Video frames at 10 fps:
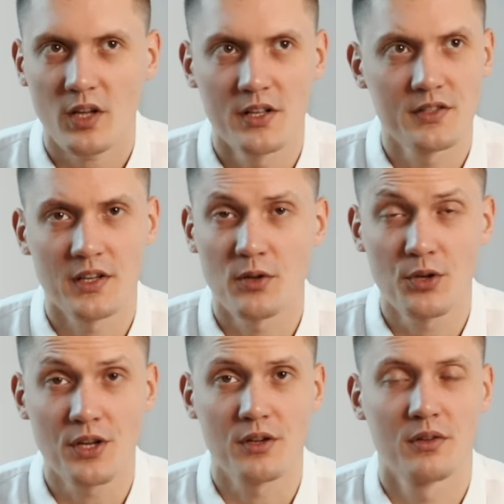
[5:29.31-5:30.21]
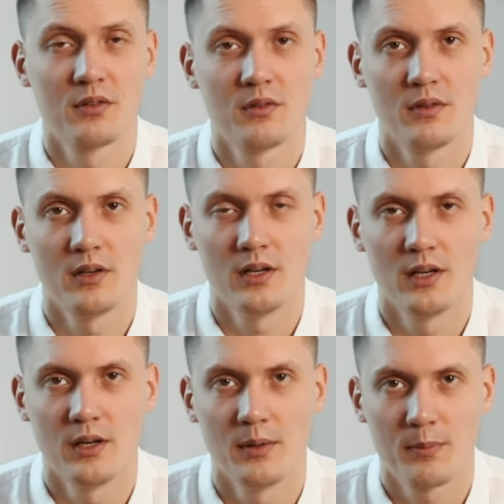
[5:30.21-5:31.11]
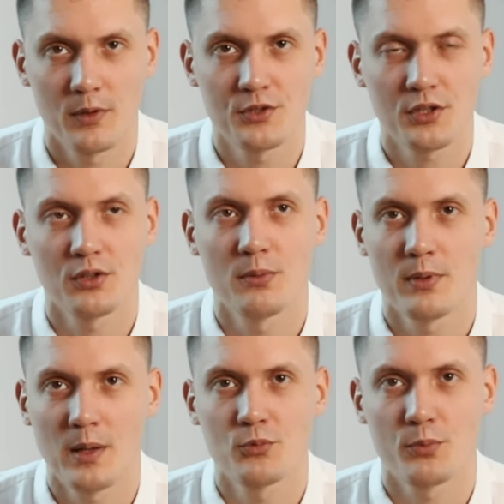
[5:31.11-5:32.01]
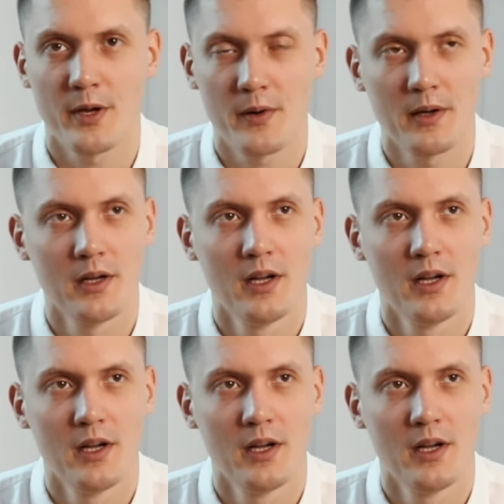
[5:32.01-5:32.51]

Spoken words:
It's a unique project on the Palm Jumeirah.